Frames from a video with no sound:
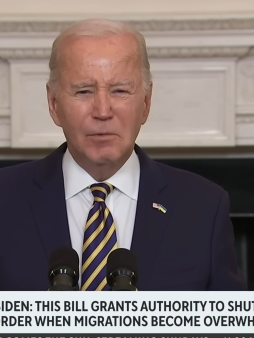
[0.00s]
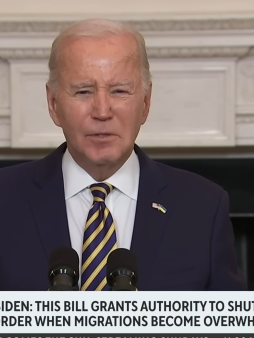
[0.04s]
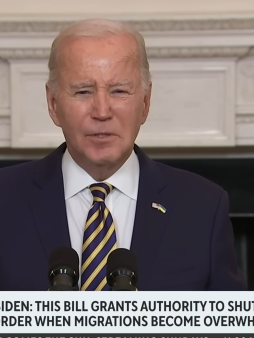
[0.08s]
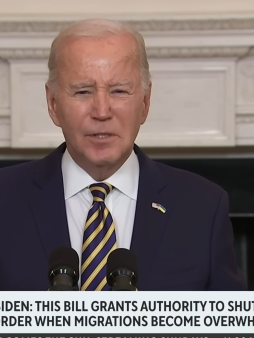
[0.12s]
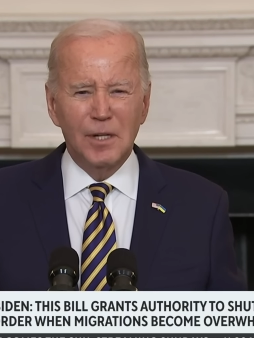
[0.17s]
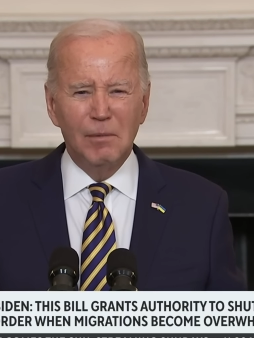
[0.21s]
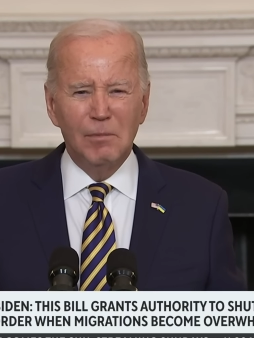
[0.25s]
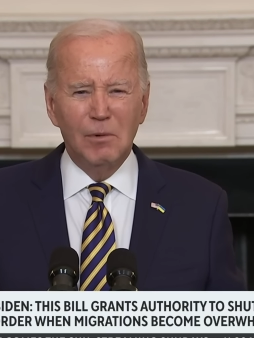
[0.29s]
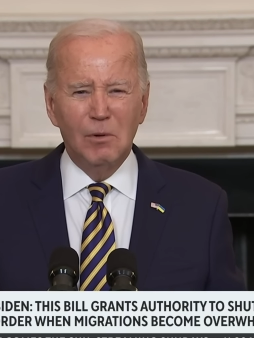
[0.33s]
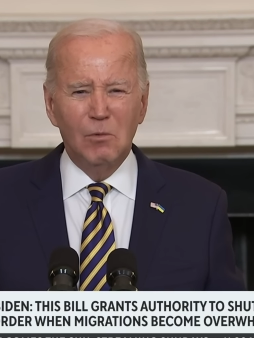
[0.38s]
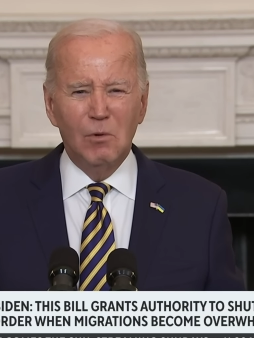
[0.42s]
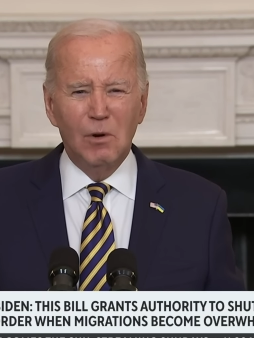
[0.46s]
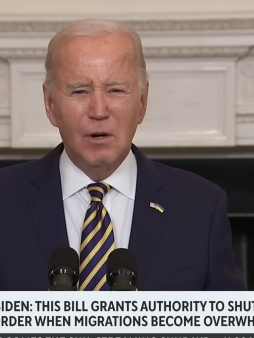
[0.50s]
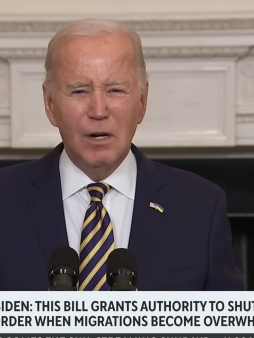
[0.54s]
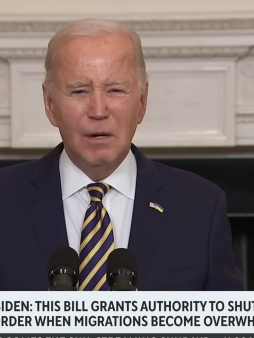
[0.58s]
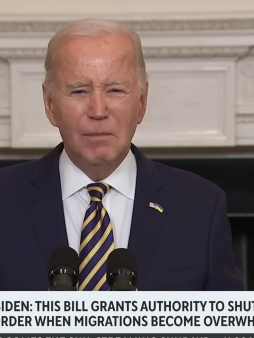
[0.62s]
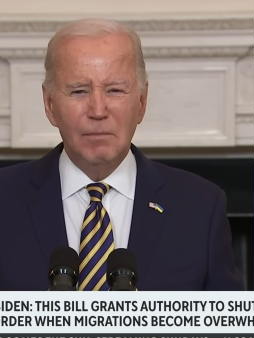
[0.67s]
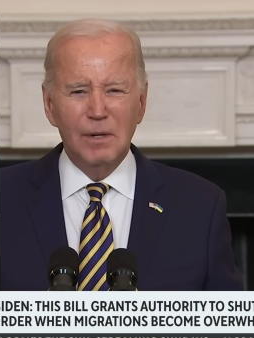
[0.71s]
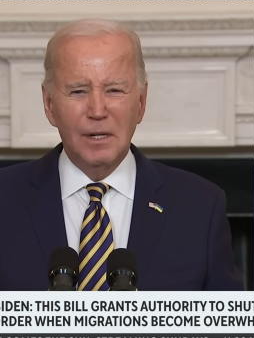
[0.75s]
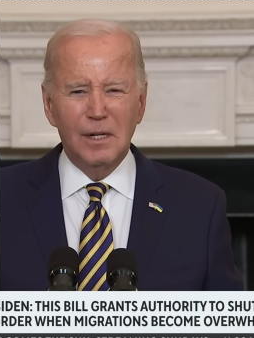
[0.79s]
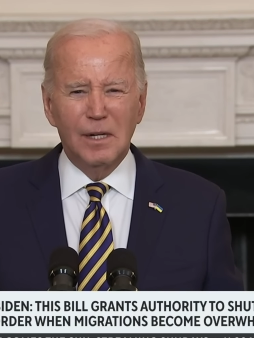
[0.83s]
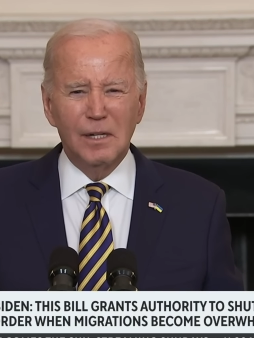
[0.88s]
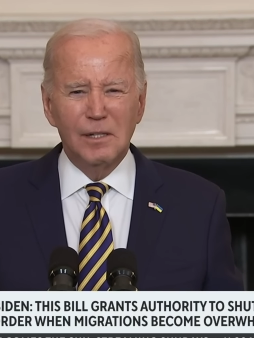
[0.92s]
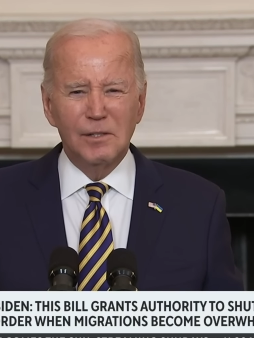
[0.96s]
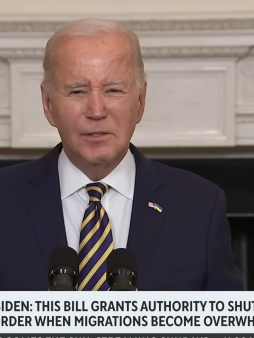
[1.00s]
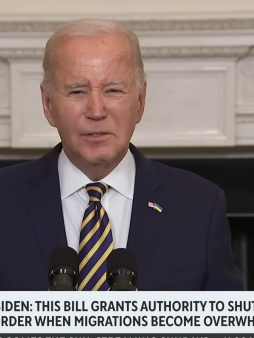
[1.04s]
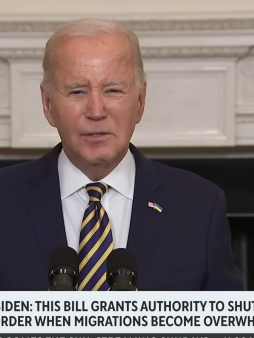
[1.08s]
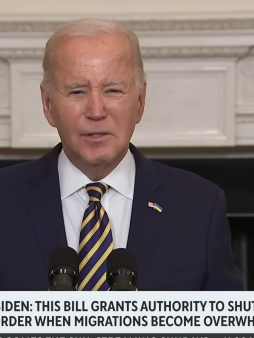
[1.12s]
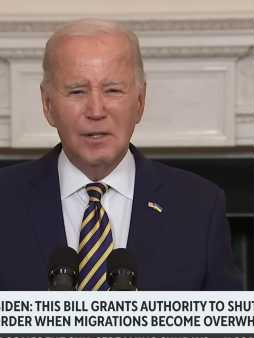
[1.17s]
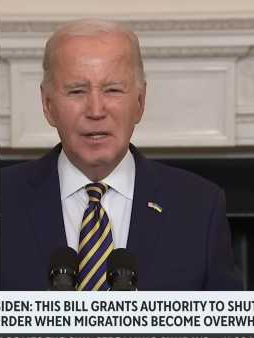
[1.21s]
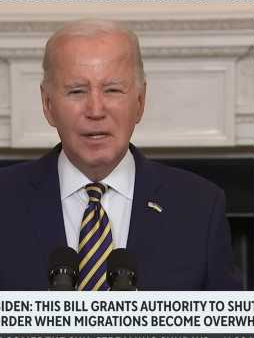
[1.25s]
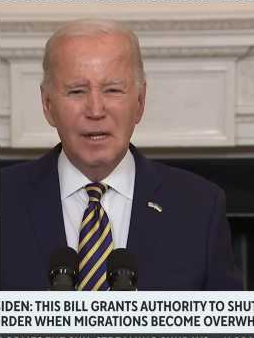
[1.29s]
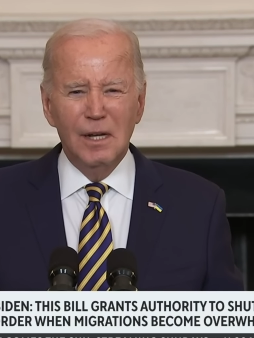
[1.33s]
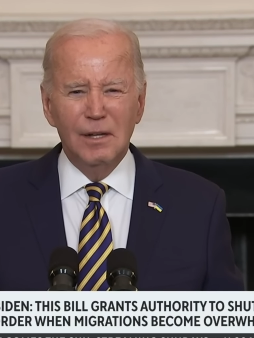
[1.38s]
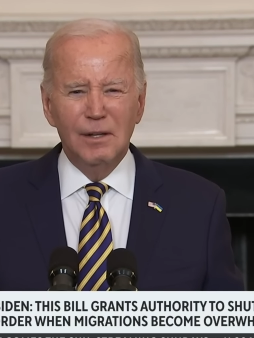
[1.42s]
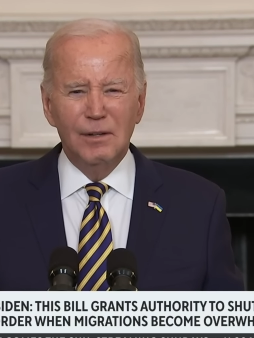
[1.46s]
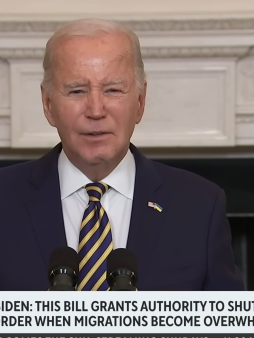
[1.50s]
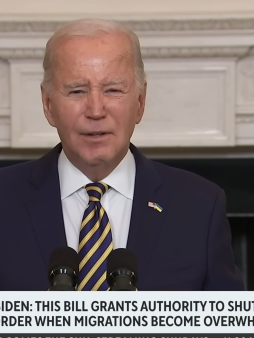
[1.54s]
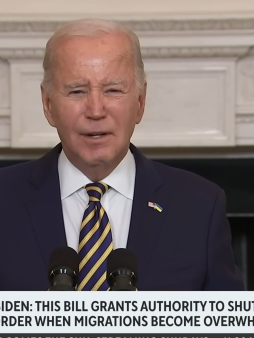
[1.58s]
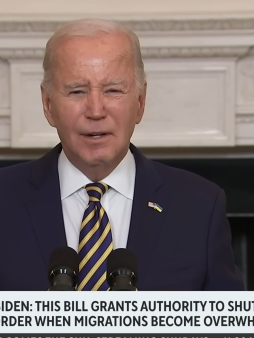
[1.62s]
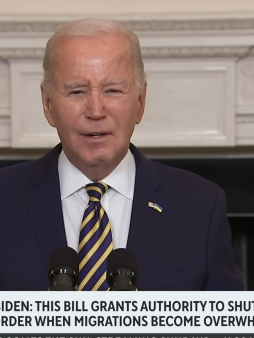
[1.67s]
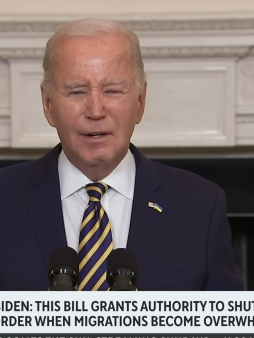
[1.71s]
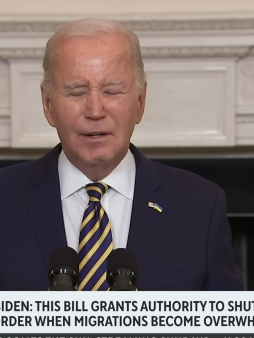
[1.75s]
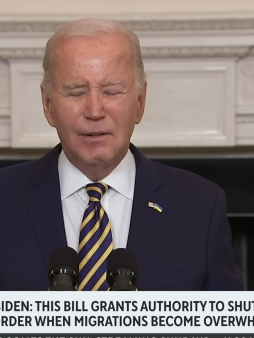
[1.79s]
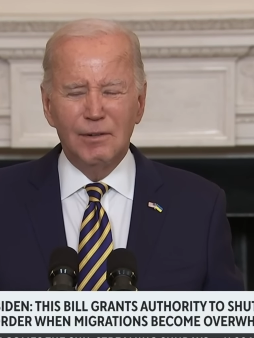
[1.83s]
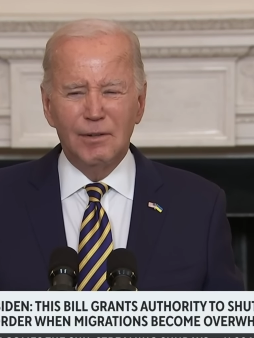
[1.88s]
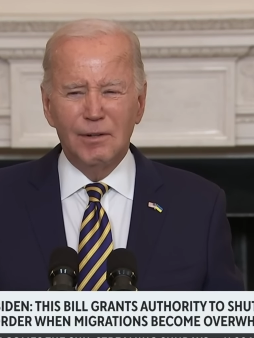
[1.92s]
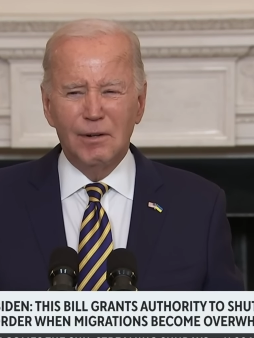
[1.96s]
which I've been wearing because
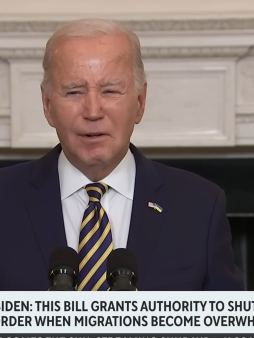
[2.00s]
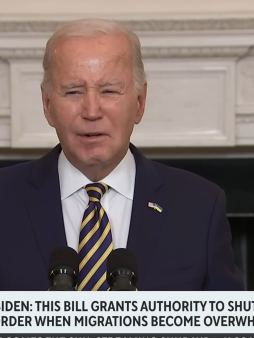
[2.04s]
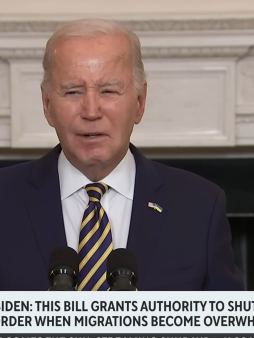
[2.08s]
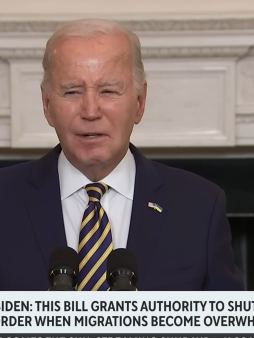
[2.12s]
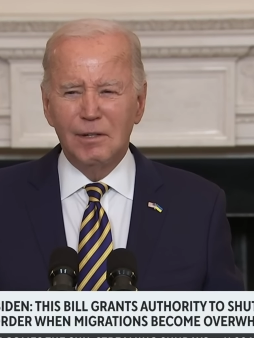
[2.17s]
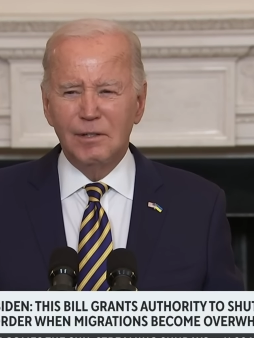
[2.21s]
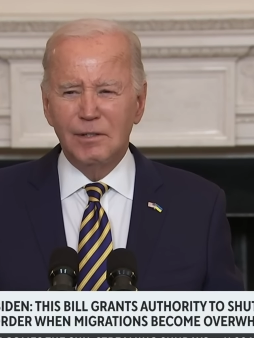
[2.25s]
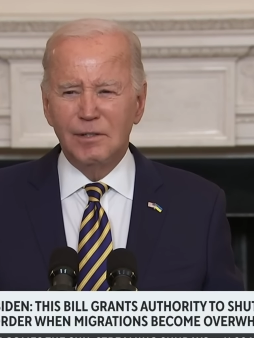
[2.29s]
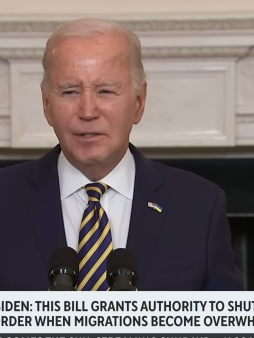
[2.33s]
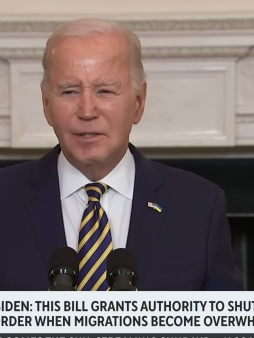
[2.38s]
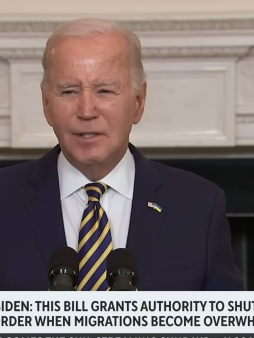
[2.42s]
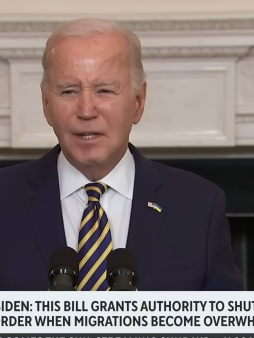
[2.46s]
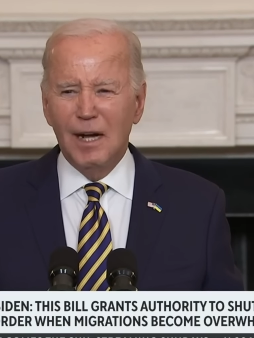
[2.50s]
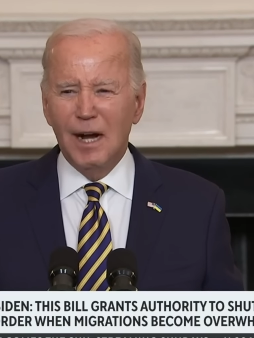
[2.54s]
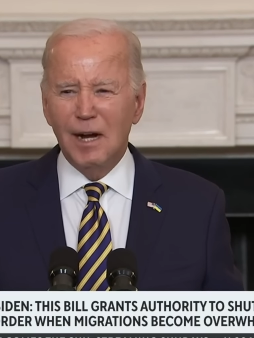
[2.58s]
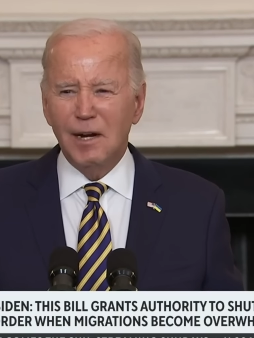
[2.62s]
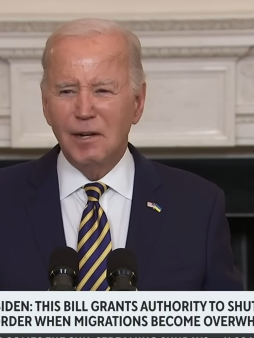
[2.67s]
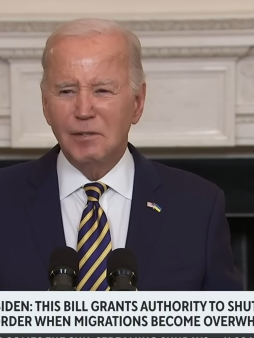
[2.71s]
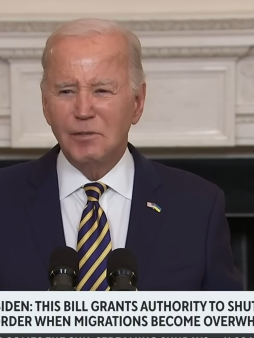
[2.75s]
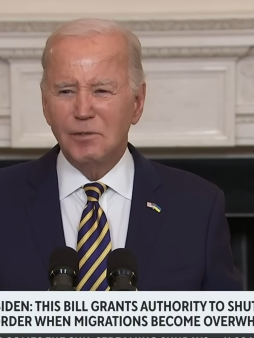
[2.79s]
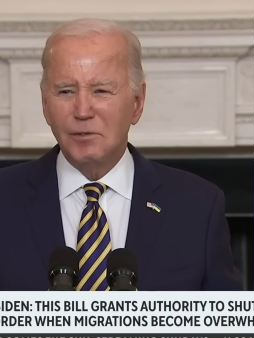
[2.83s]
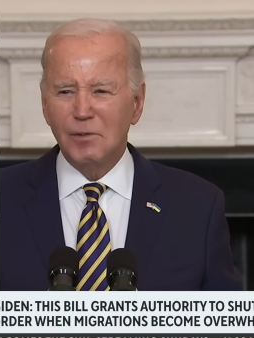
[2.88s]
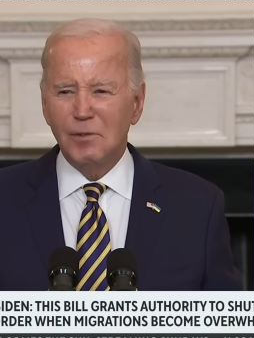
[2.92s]
they're, they're in dire